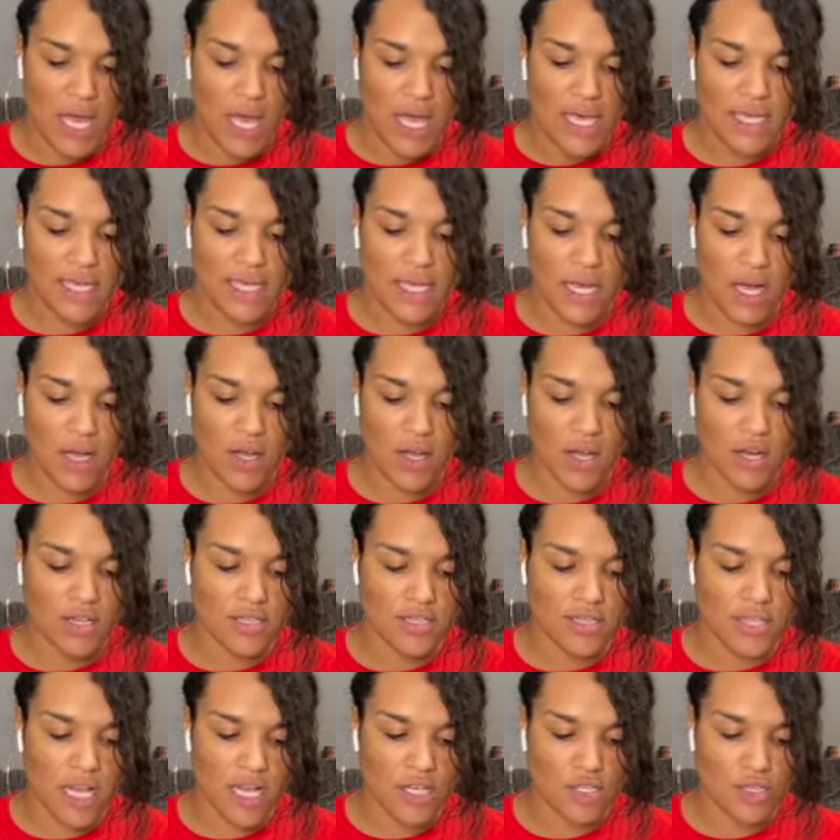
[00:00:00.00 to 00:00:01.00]
Younger
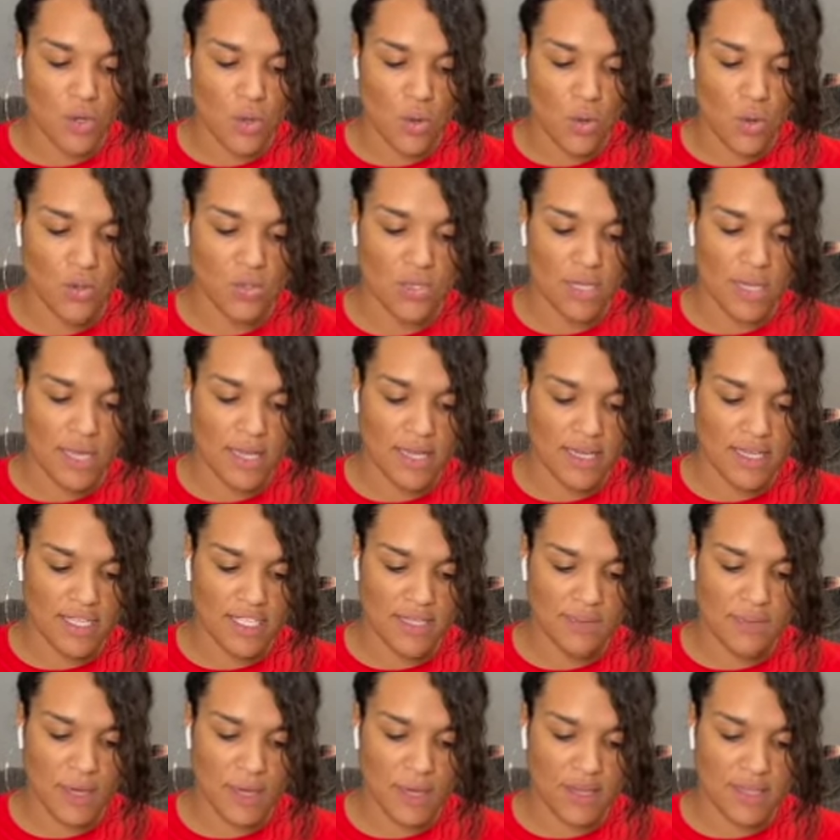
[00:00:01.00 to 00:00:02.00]
slash old
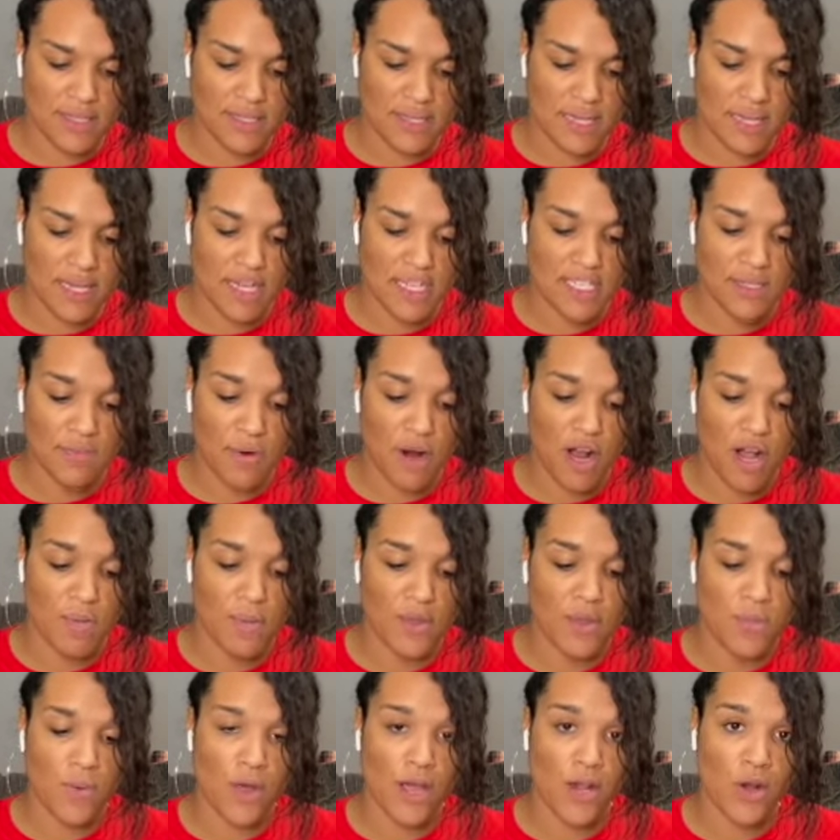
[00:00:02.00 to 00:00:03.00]
inexperienced nannies
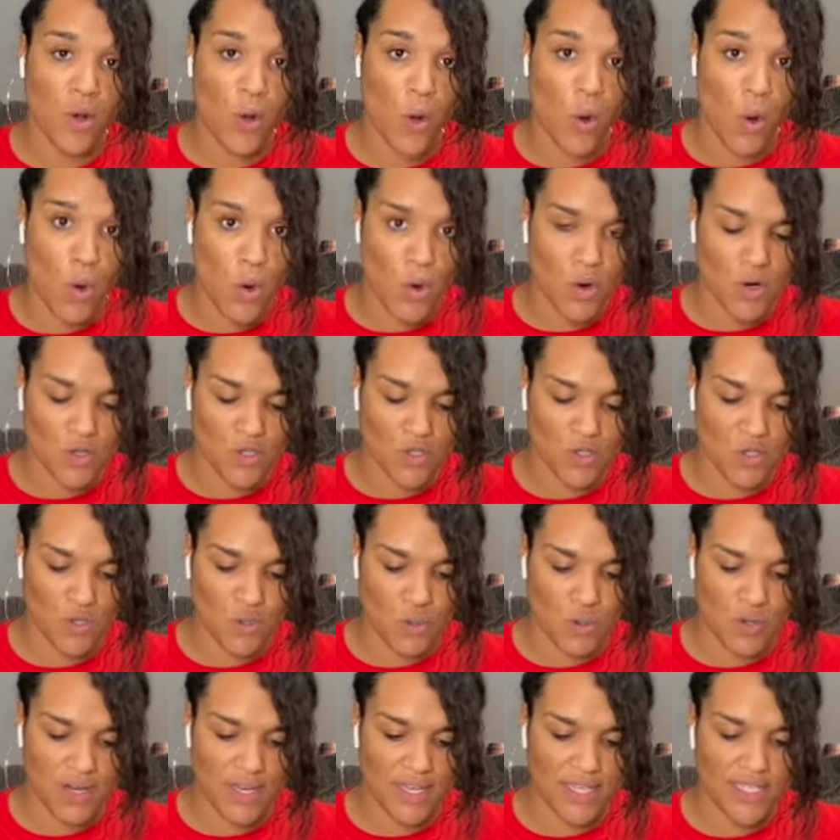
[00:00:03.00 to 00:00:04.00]
probably read horror
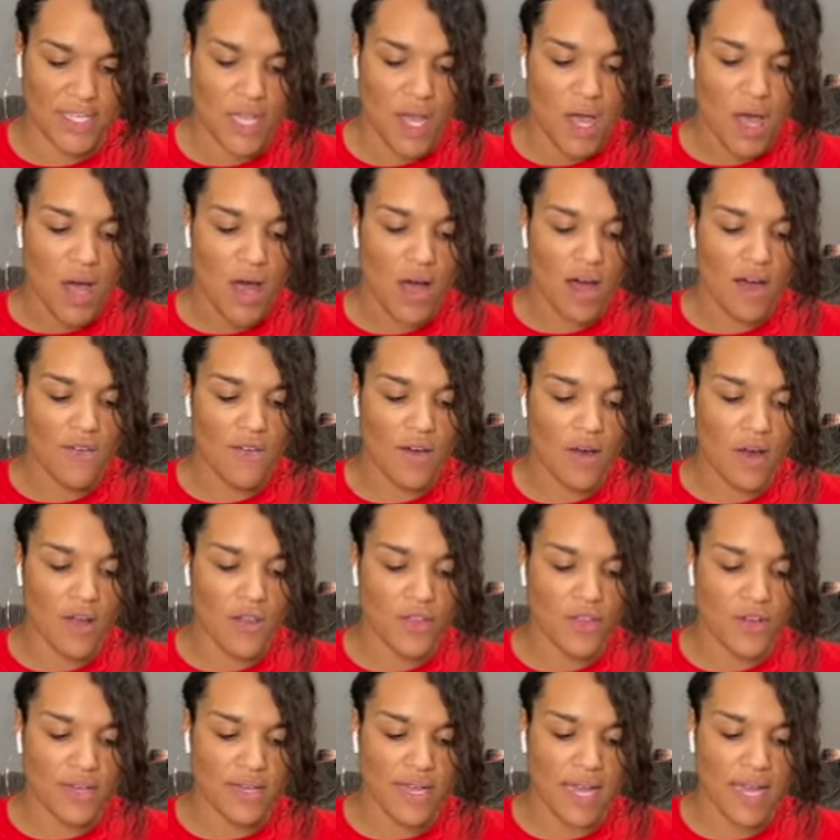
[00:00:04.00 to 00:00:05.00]
stories of
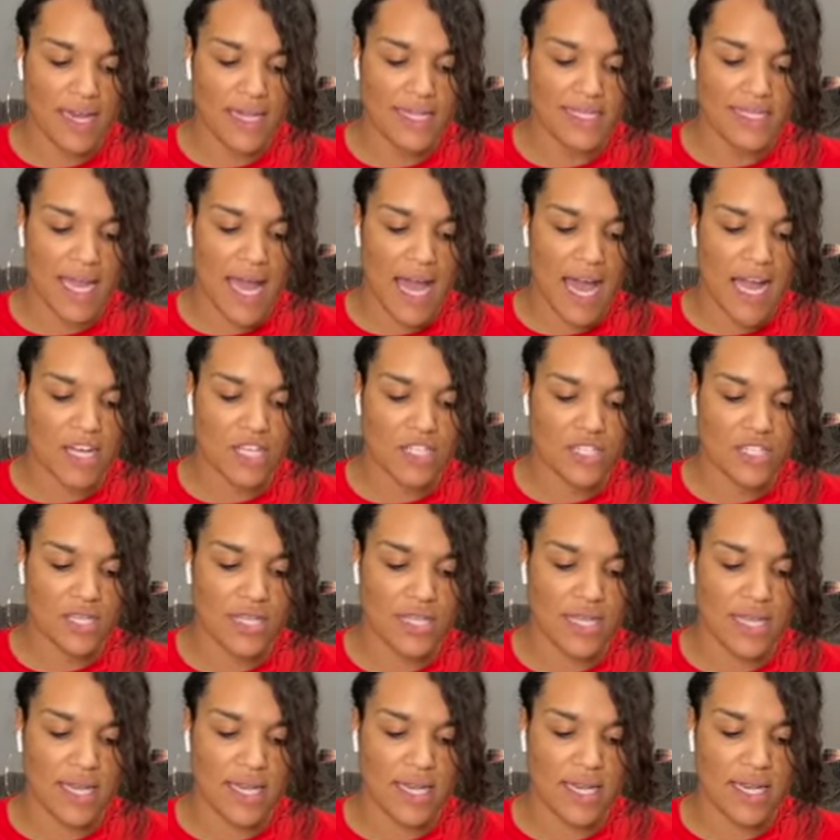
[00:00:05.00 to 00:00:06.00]
other nannies actually
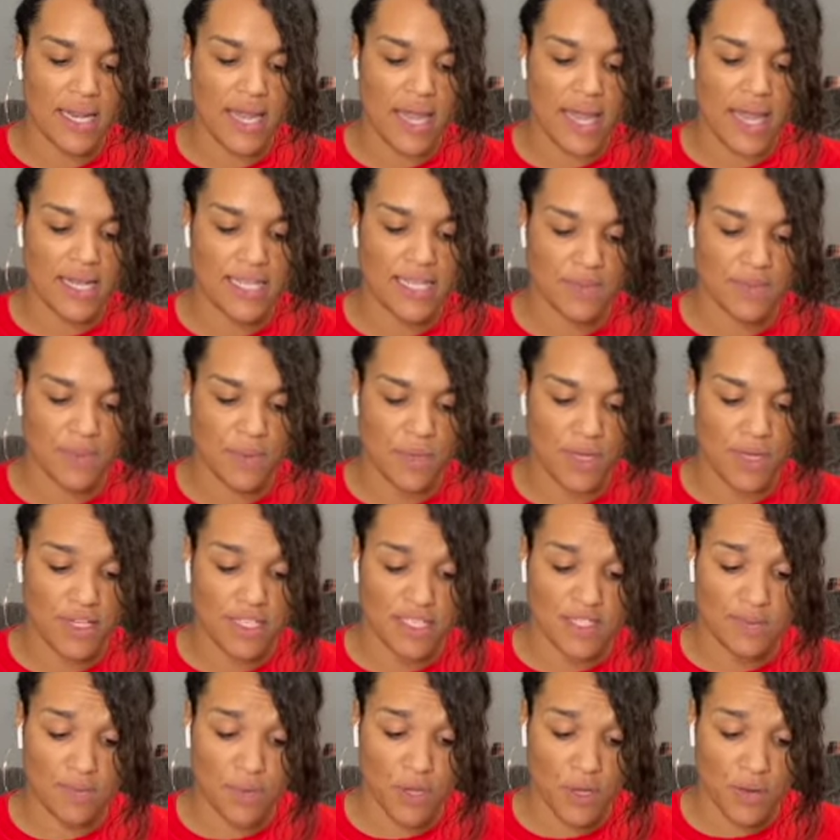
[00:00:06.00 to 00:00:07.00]
getting
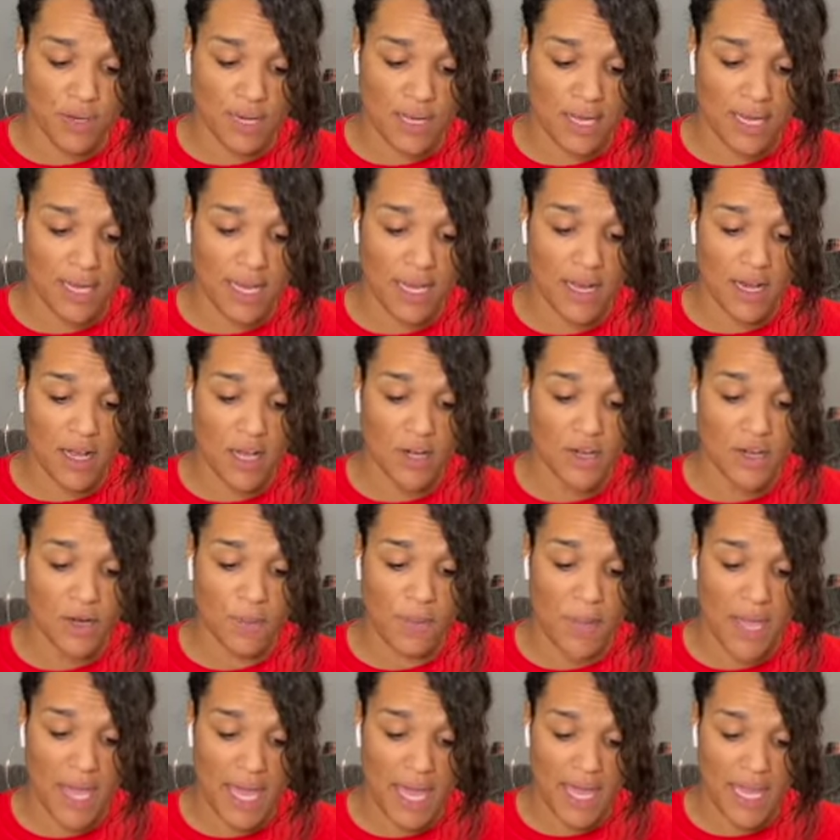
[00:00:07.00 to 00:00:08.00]
exploded and
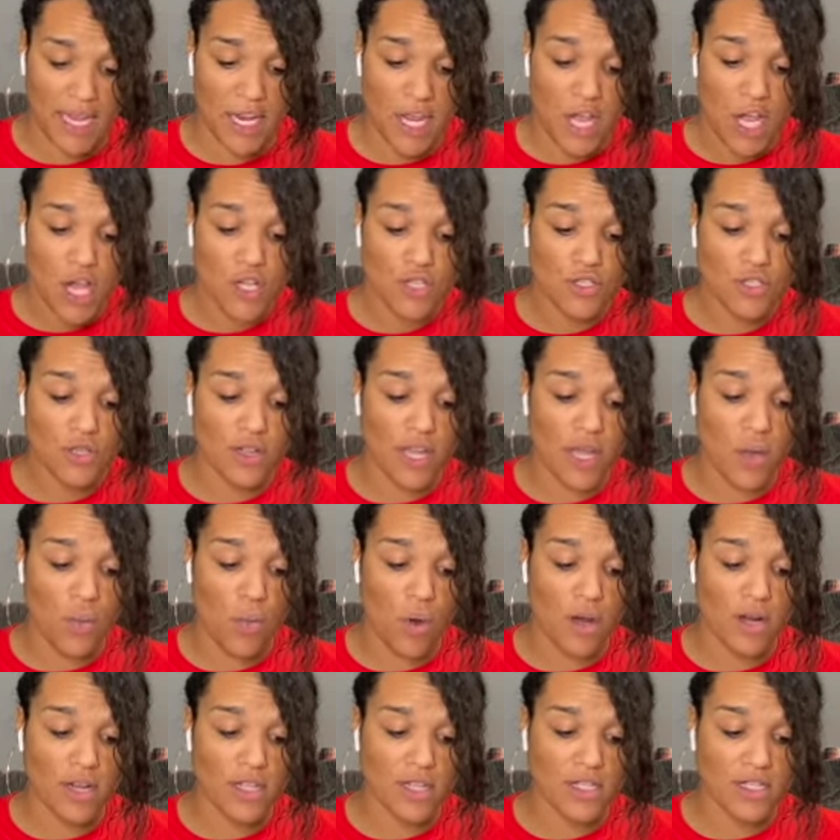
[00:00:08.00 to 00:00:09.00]
underpaid, so they
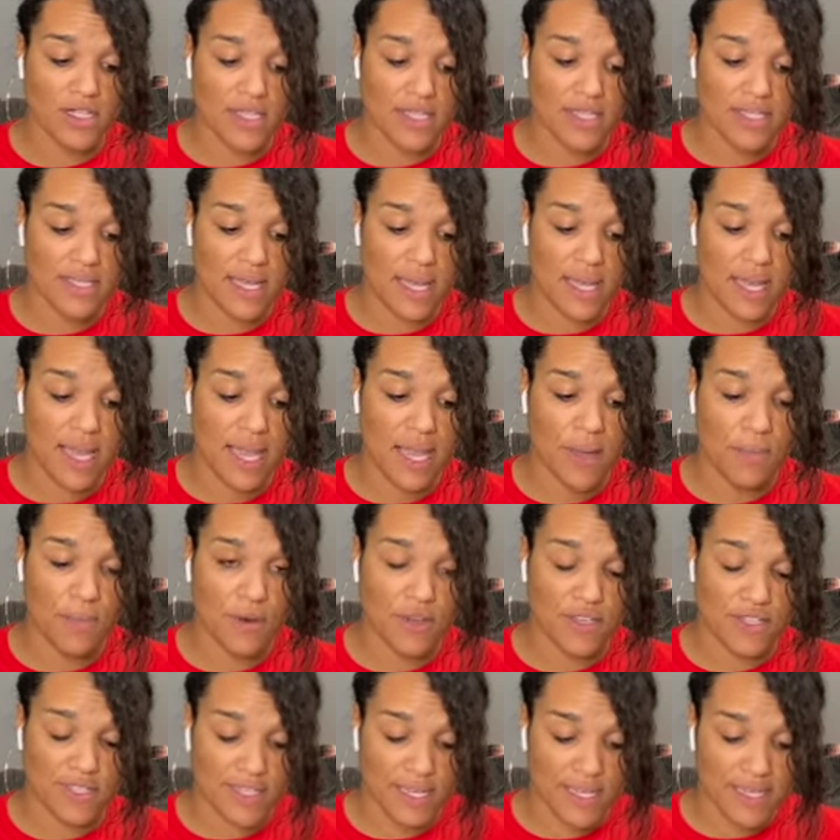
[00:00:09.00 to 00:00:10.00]
wanted to set a
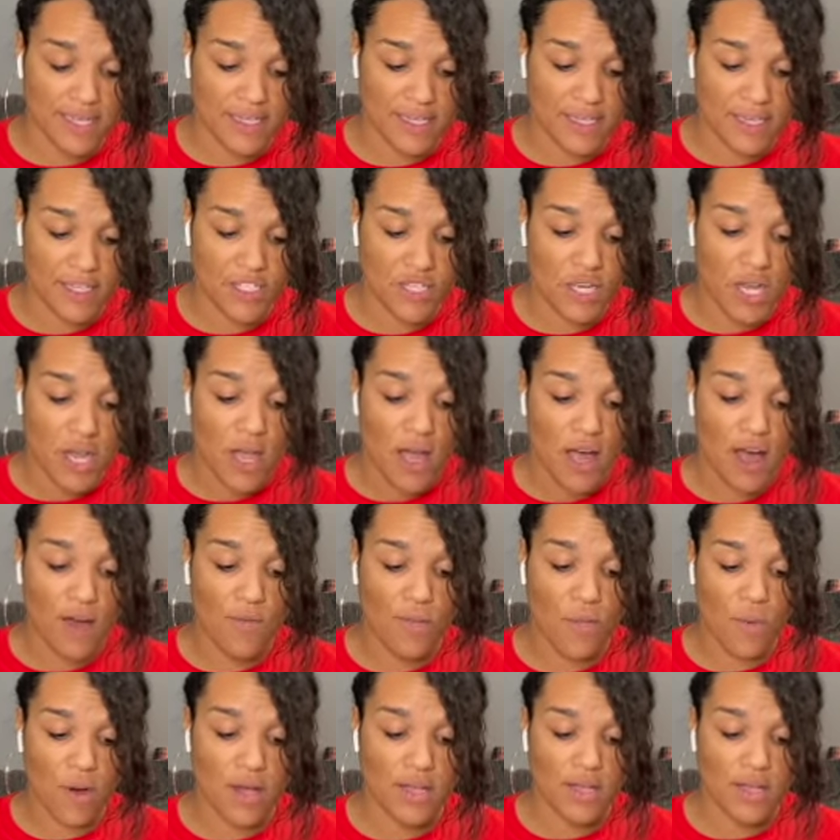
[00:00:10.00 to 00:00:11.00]
percentage of
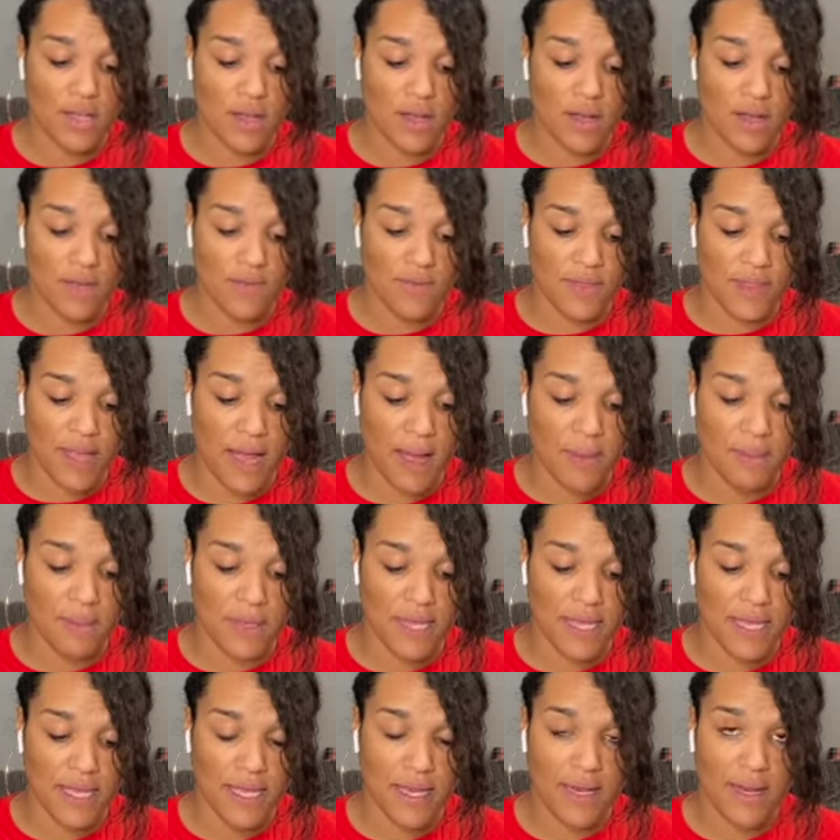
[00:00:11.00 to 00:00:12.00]
what of not
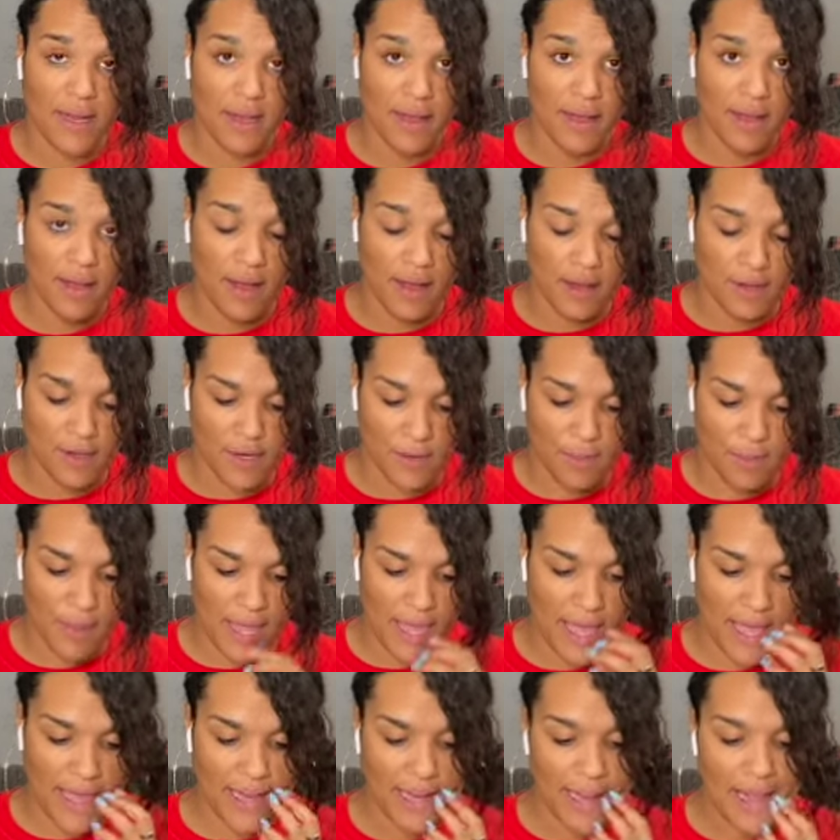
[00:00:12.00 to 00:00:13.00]
being
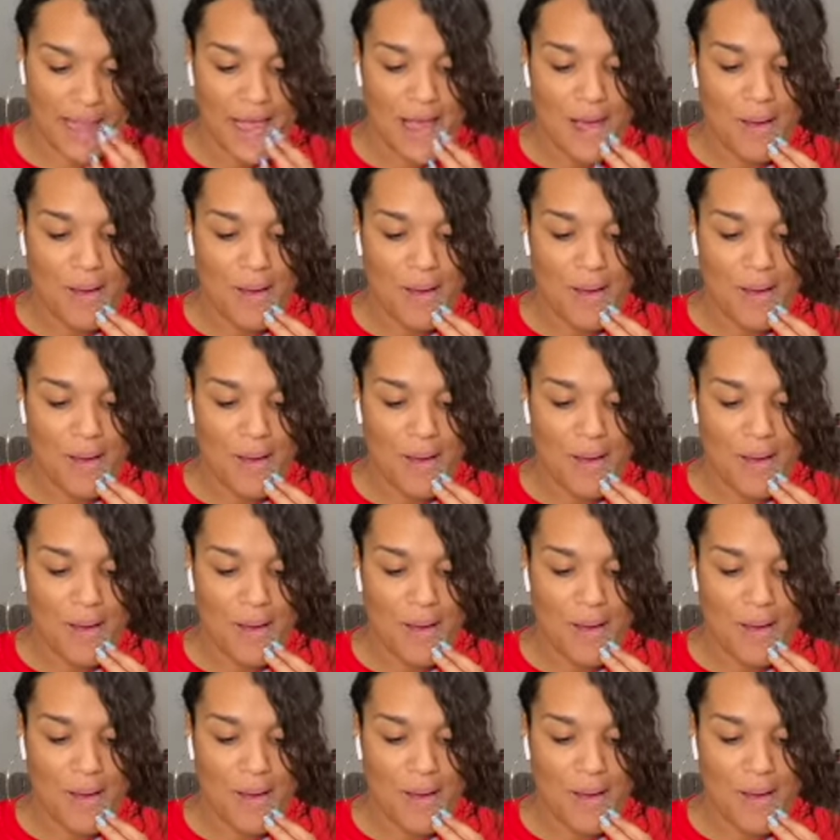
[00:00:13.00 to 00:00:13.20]
underpaid.